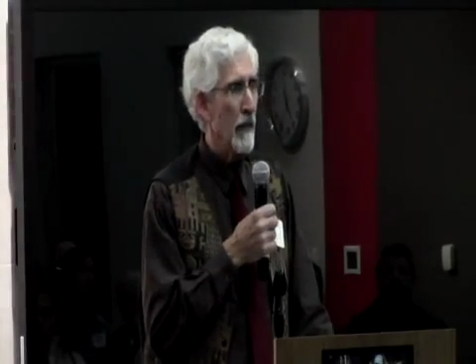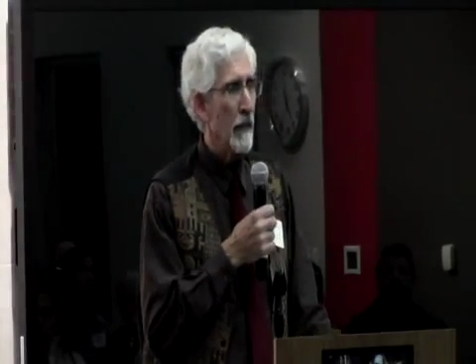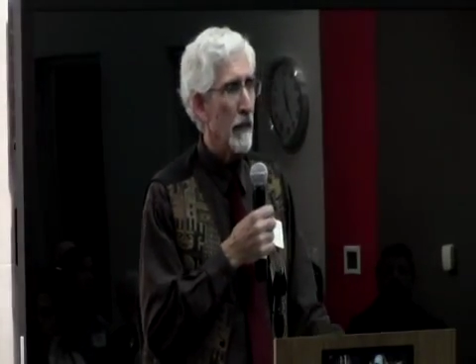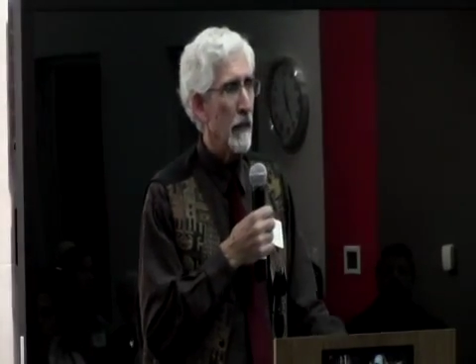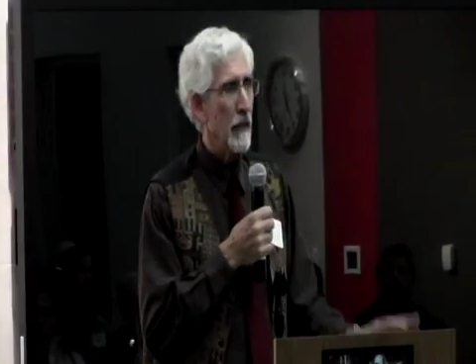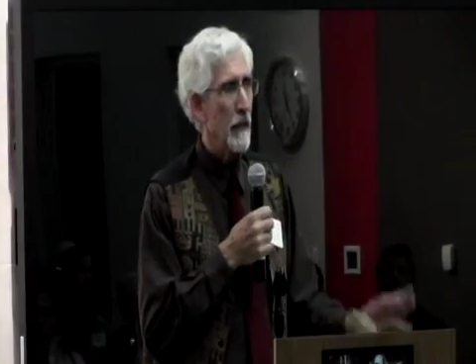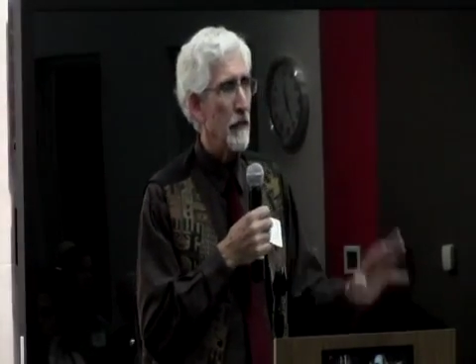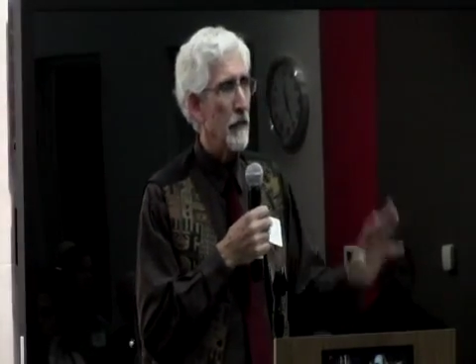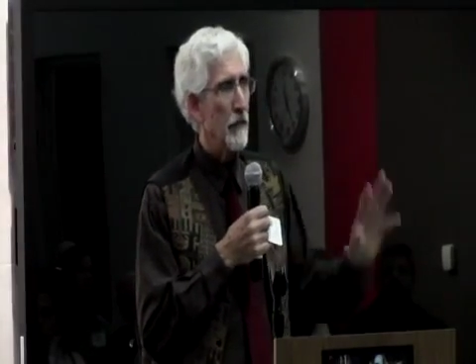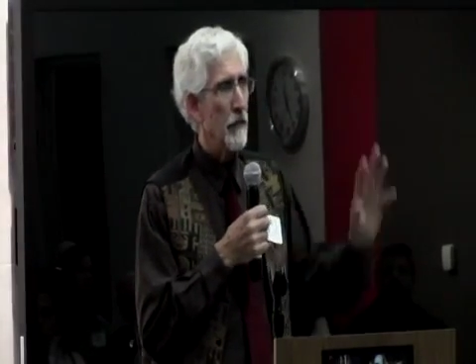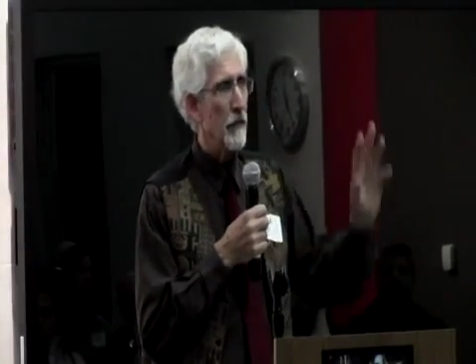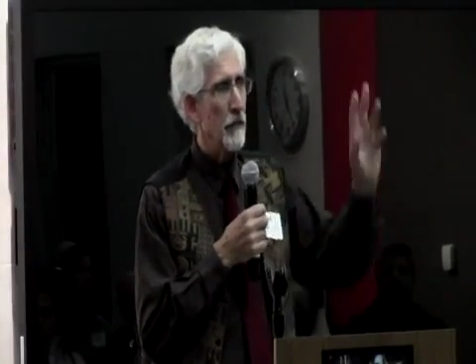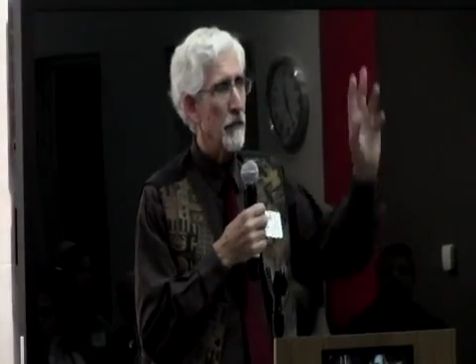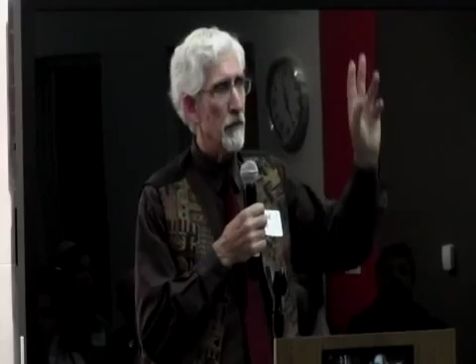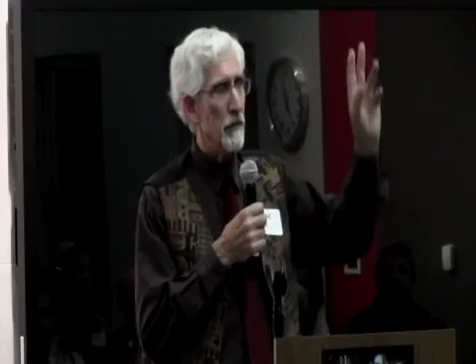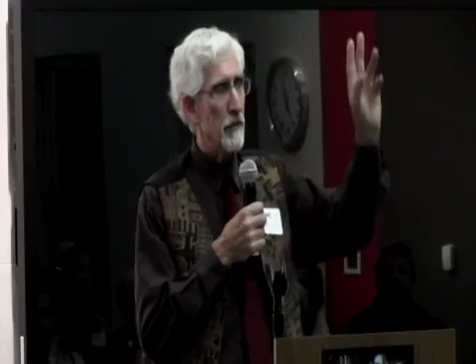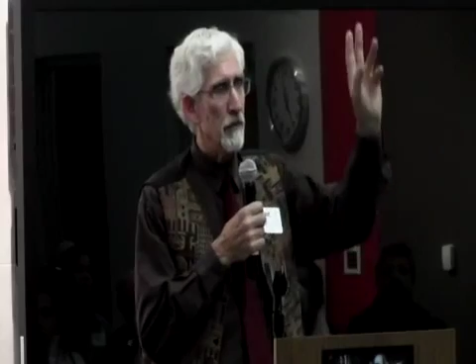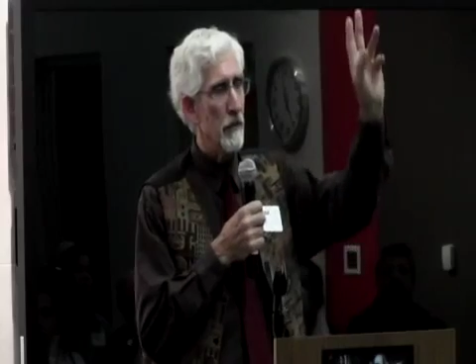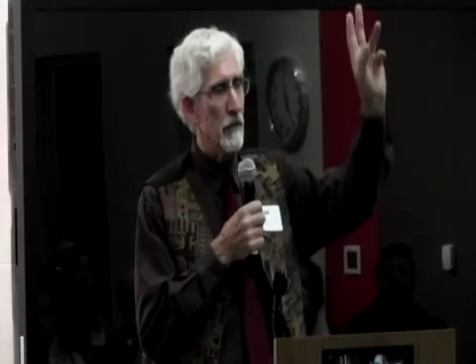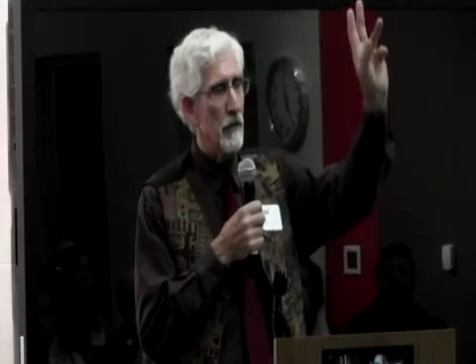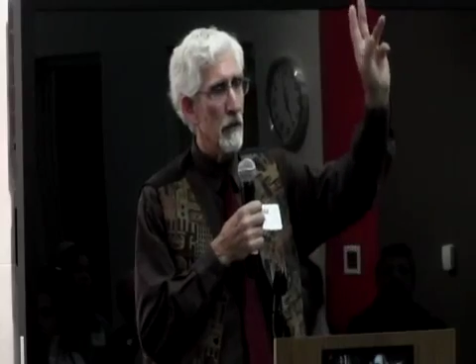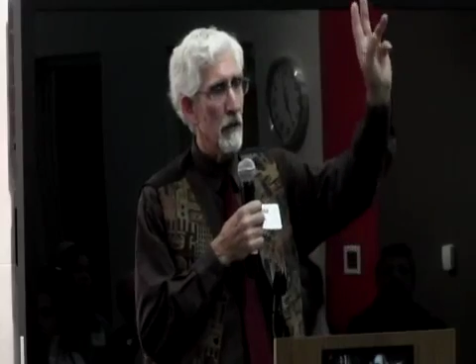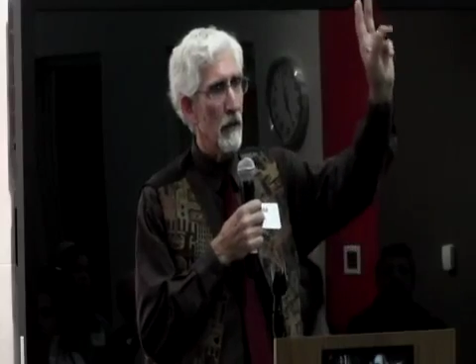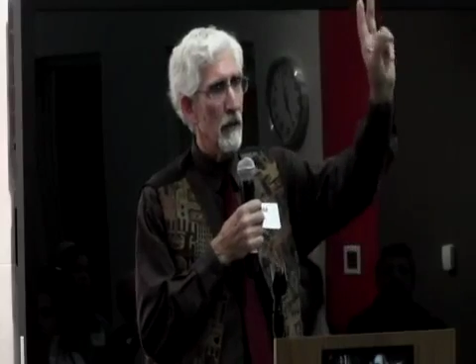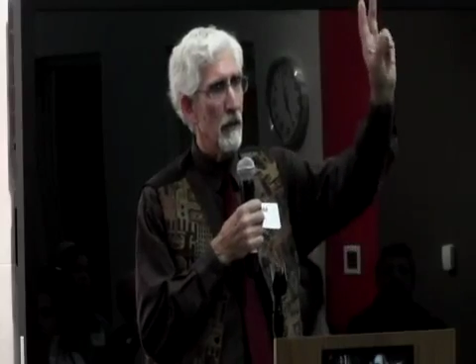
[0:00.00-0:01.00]
And
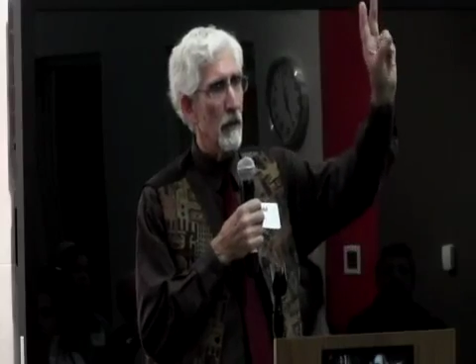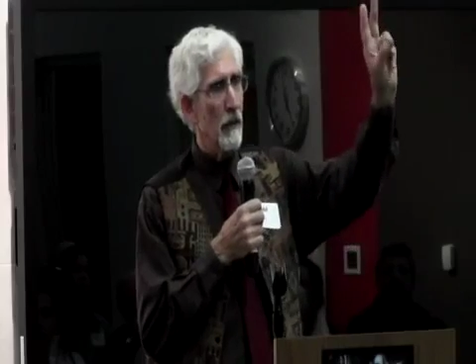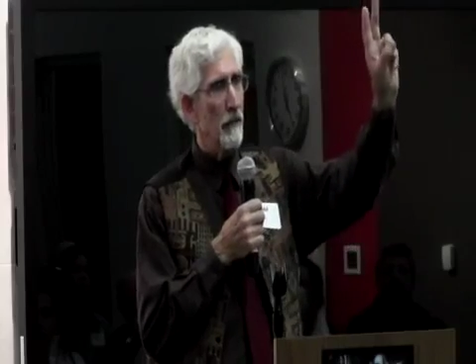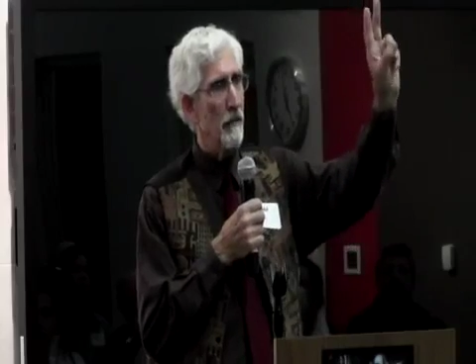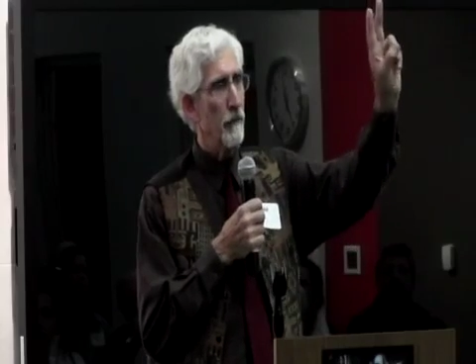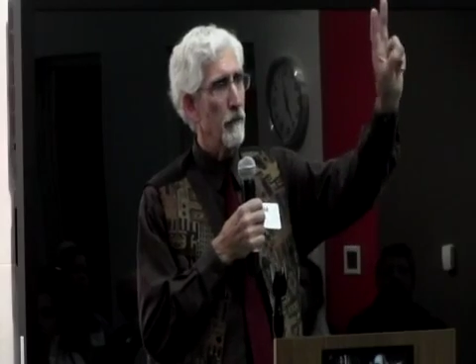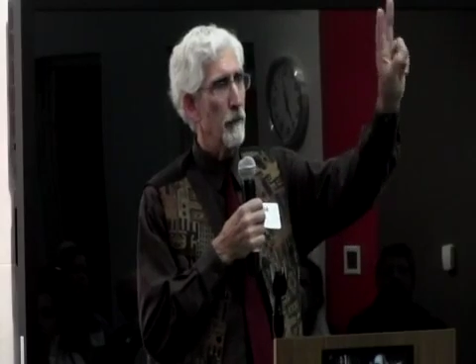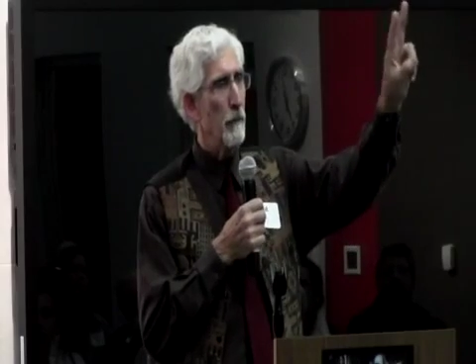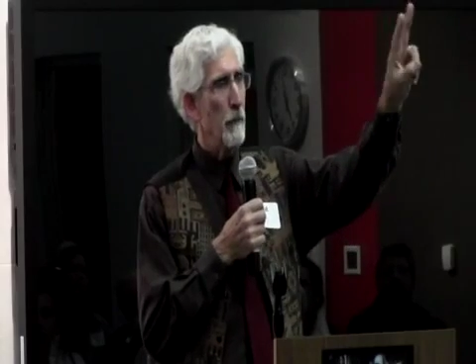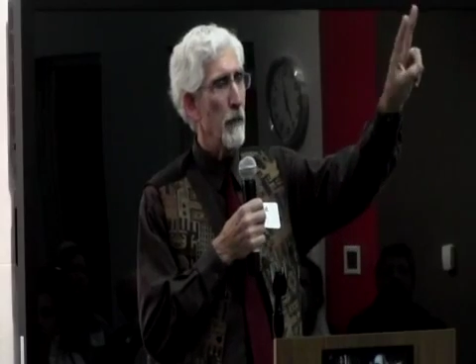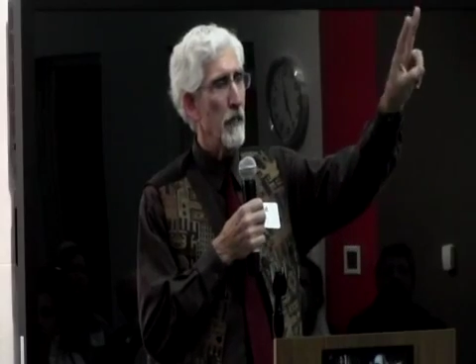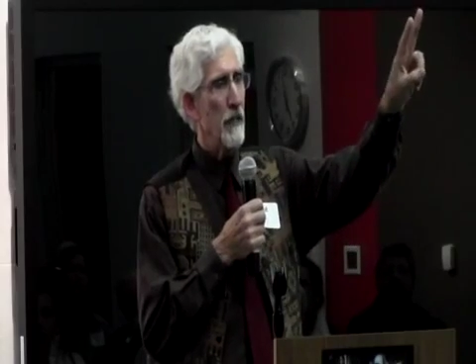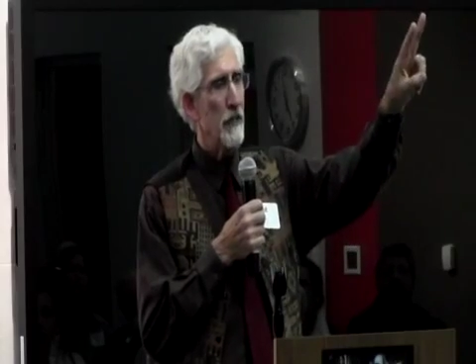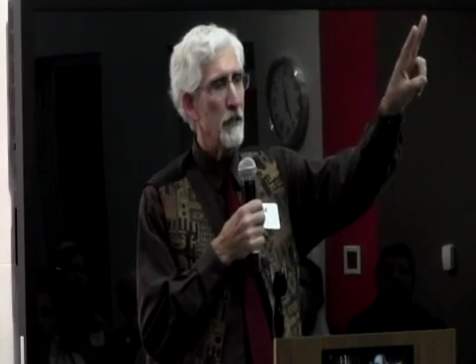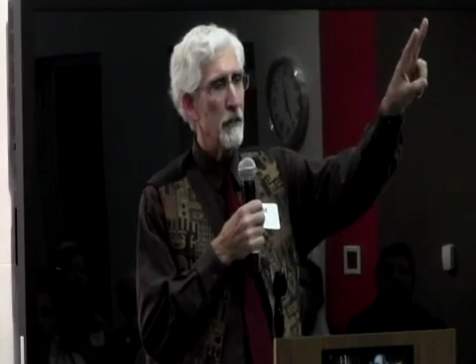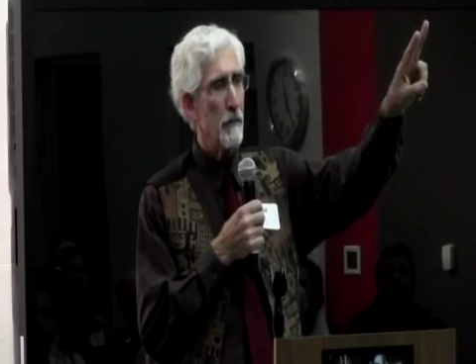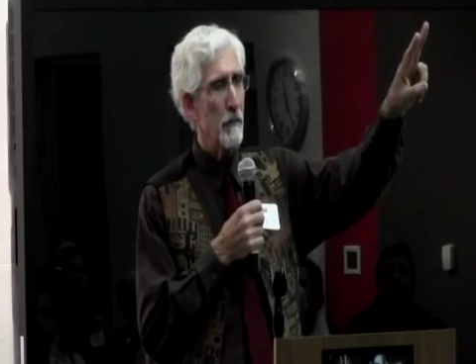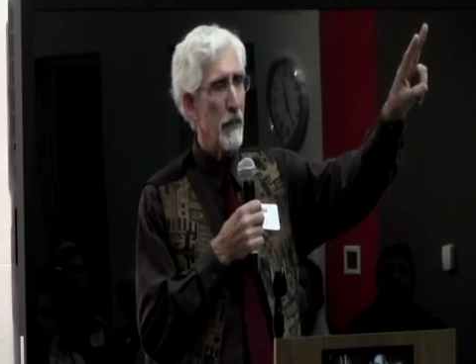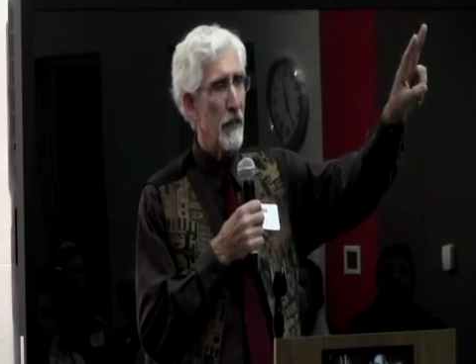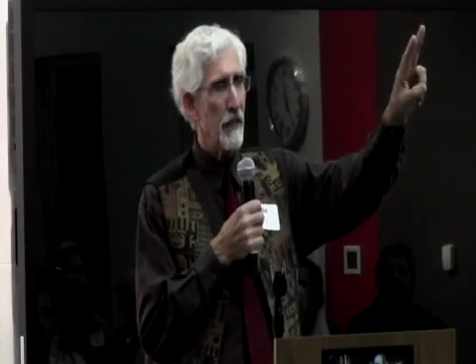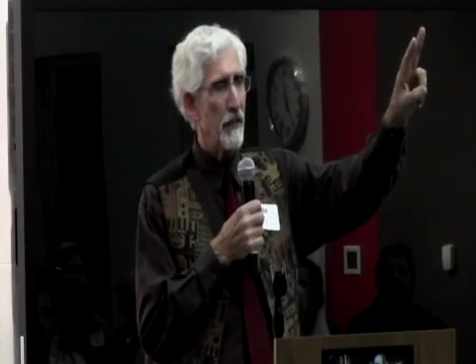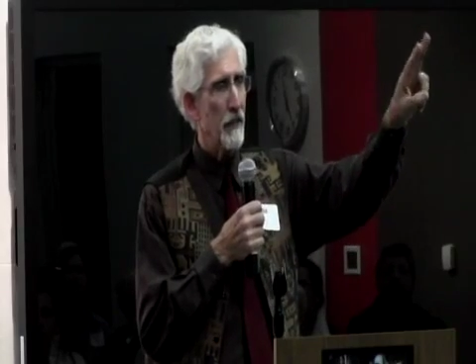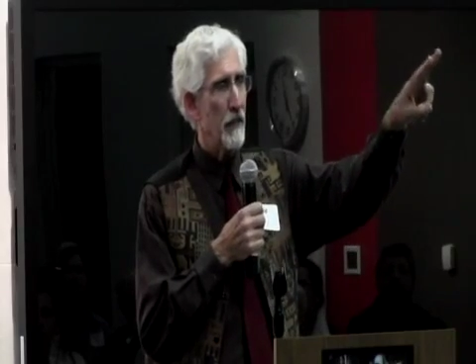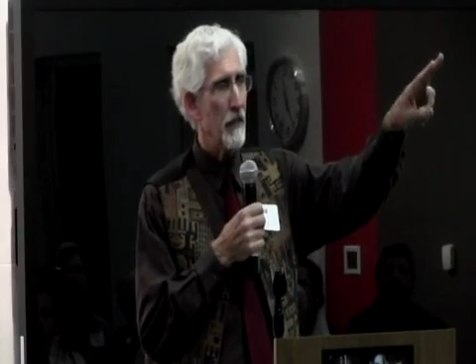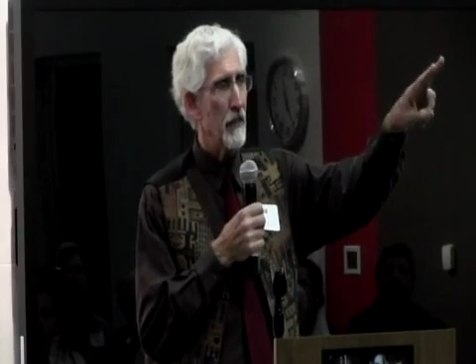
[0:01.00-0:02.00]
there's information
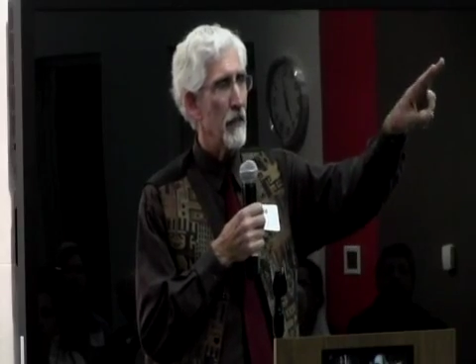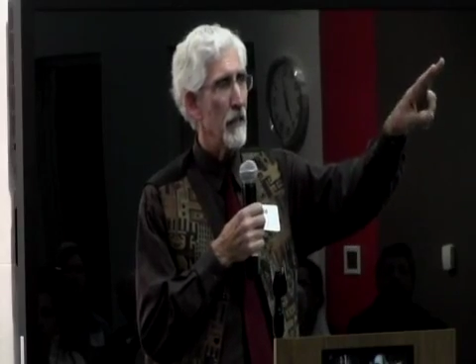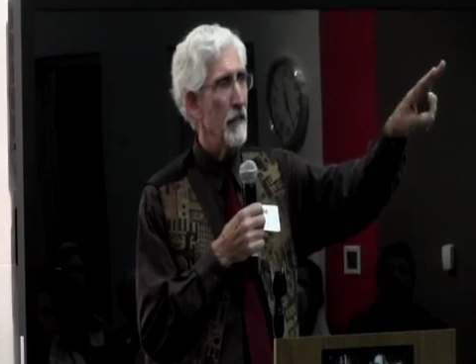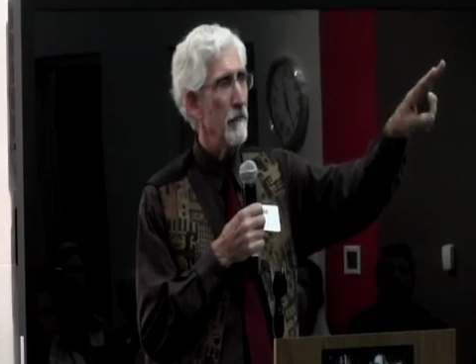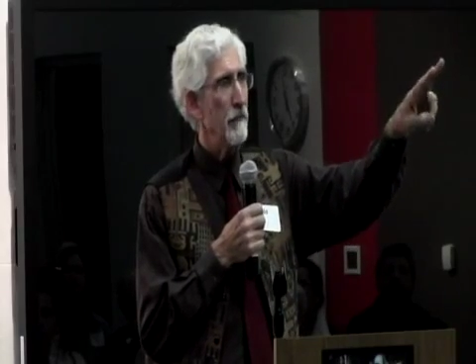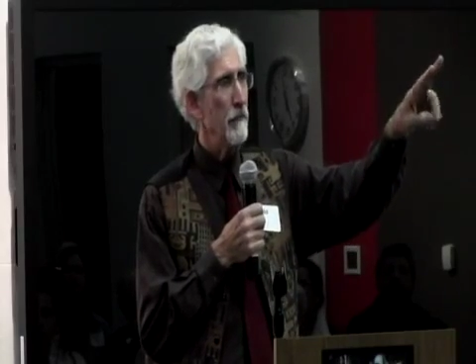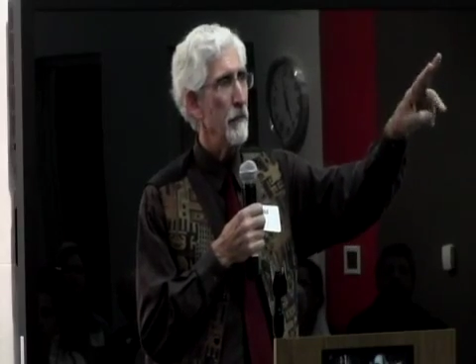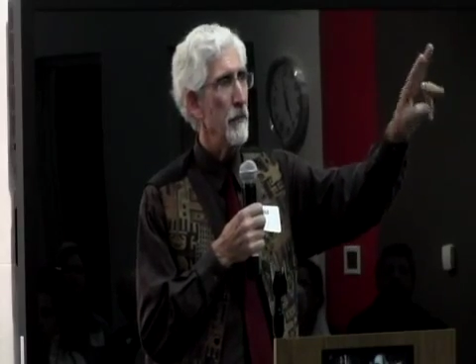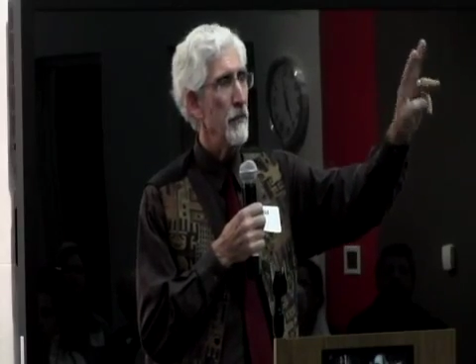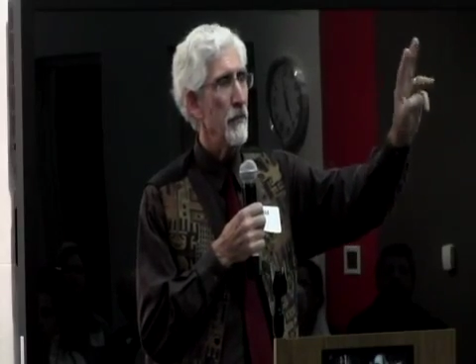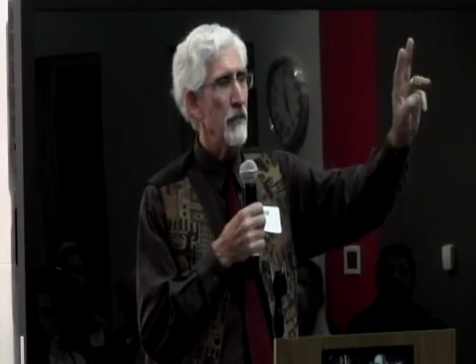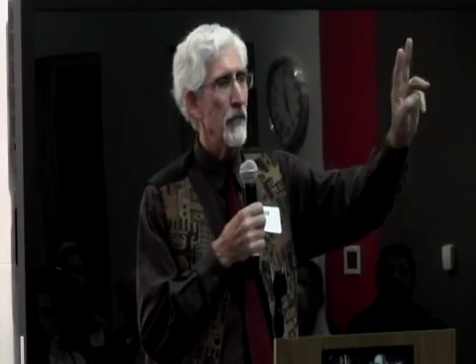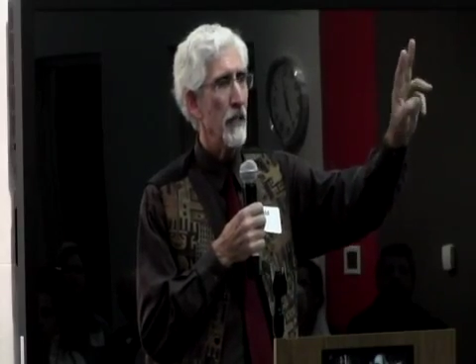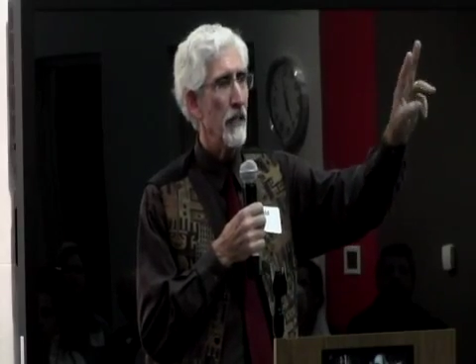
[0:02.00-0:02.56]
about the conference